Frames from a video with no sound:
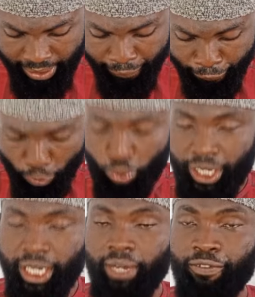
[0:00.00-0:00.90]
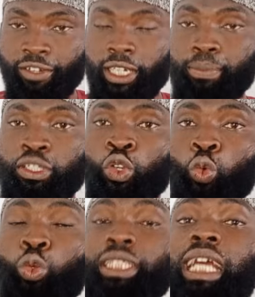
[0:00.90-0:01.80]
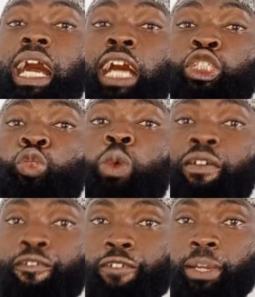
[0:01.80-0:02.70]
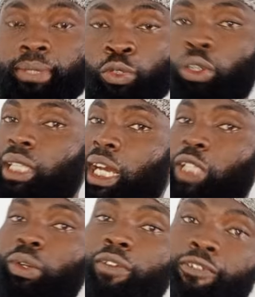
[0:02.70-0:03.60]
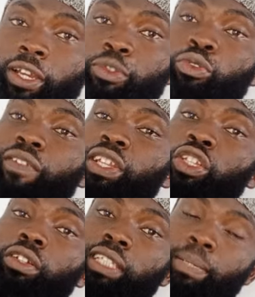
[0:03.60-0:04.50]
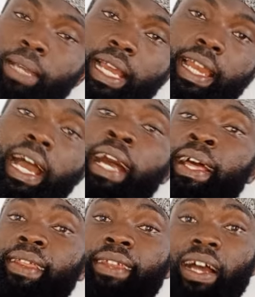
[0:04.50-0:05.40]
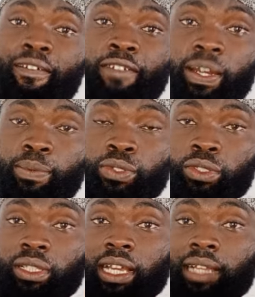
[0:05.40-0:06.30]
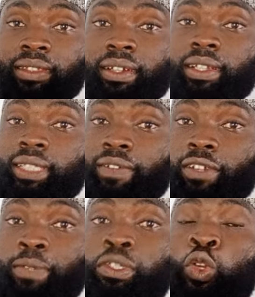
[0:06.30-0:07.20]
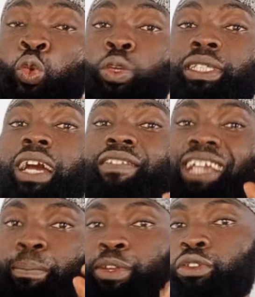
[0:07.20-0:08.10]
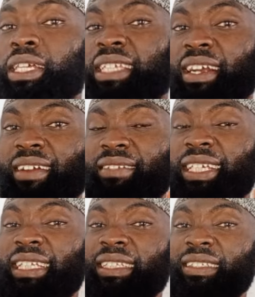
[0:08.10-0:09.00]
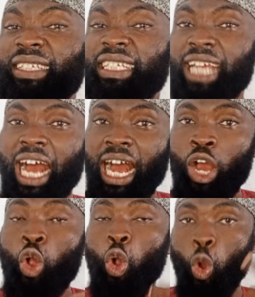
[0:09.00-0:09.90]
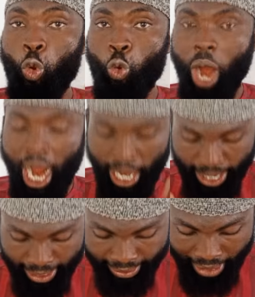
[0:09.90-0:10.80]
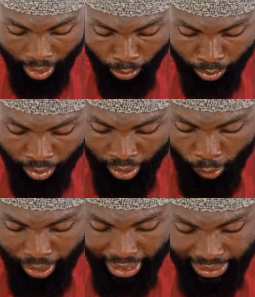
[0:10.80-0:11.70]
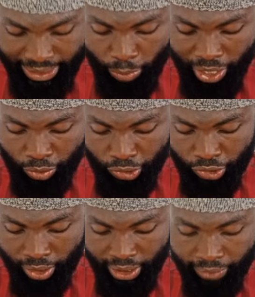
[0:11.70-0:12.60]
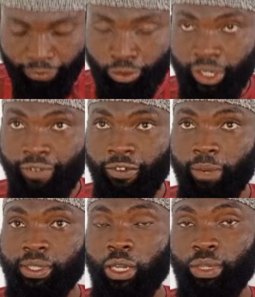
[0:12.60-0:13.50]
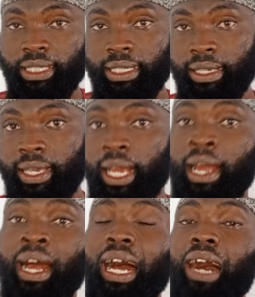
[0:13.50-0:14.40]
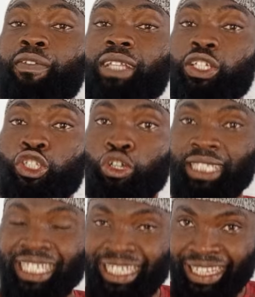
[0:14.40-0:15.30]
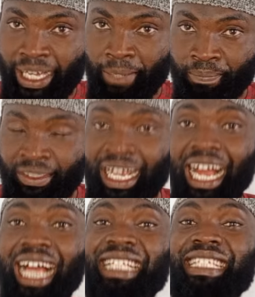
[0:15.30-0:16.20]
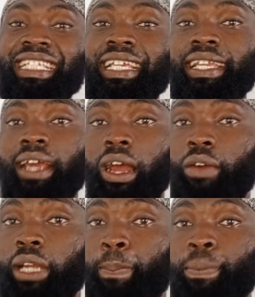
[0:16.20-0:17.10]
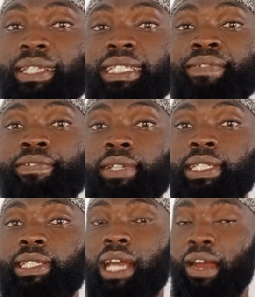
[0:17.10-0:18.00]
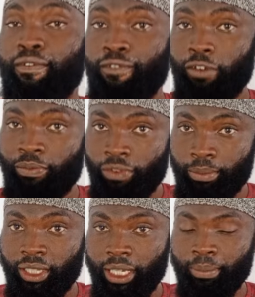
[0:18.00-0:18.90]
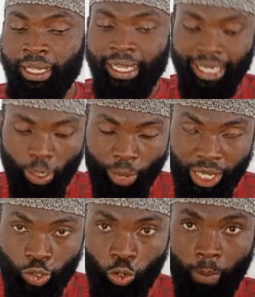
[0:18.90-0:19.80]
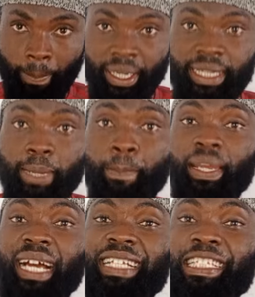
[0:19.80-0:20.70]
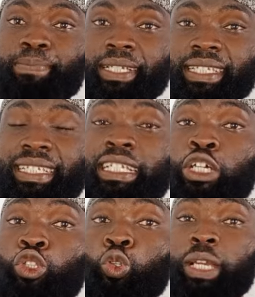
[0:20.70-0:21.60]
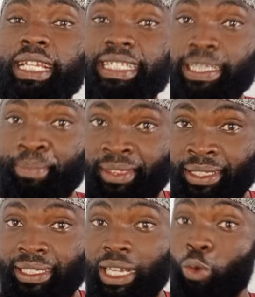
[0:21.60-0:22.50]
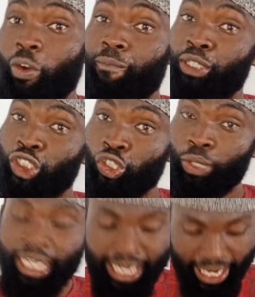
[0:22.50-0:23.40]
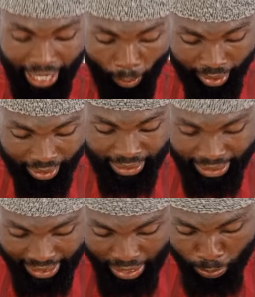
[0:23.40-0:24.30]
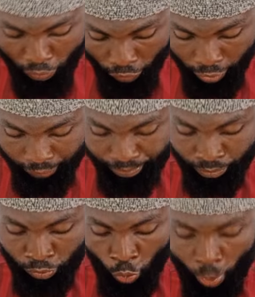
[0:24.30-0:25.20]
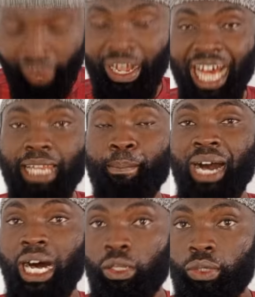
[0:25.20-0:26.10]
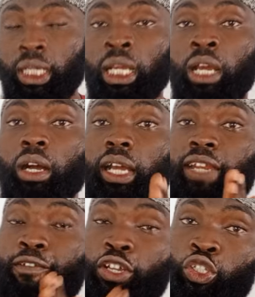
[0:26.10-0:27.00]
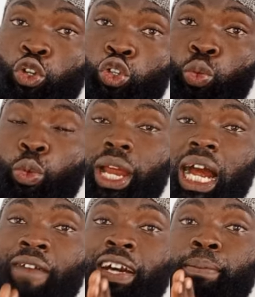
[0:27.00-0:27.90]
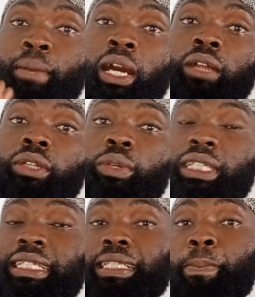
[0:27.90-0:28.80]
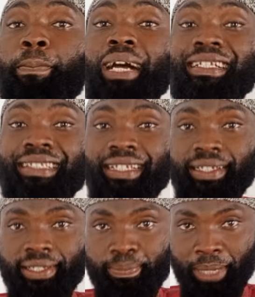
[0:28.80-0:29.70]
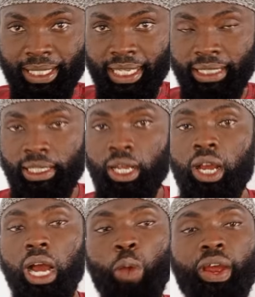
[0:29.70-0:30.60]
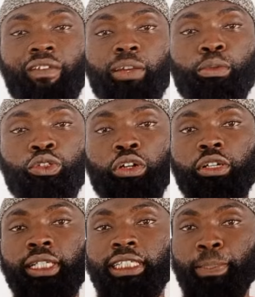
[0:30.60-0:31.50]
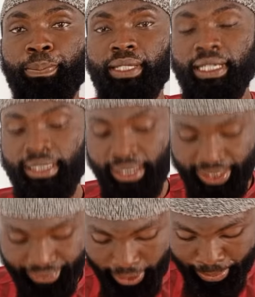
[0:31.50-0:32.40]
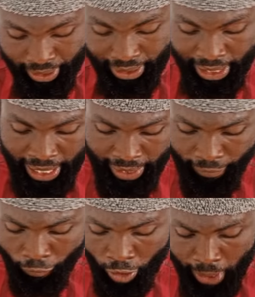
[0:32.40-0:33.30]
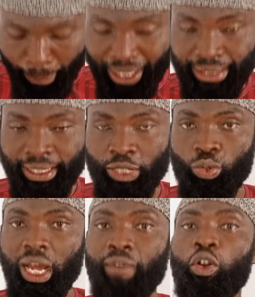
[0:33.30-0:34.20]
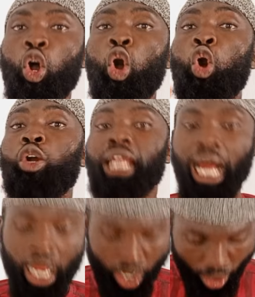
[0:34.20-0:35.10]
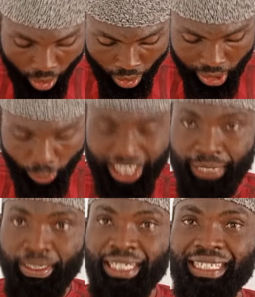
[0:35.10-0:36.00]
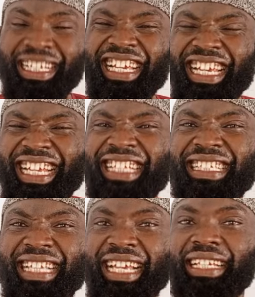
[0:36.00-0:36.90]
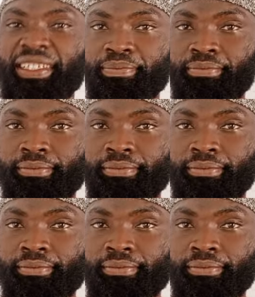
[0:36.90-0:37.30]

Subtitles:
The following verbs, which are adjwaf verbs. What are adjwaf verbs? We have discussed them earlier. They are verbs, they are three-letter verbs which have their middle letter carrying ya or wa. Now we can see we have to study the following verbs that we see here. After studying them and seeing how their passive voices are formed from them, then we have to complete the blank spaces, doing the same thing that we have been shown here. Are we ready? Let's move on. We have al-madi. In the first column, we have al-madi, which is the past tense pattern, and we have al-mudari, the present tense verbs. On the past tense, we have qala. Qala, which means he said.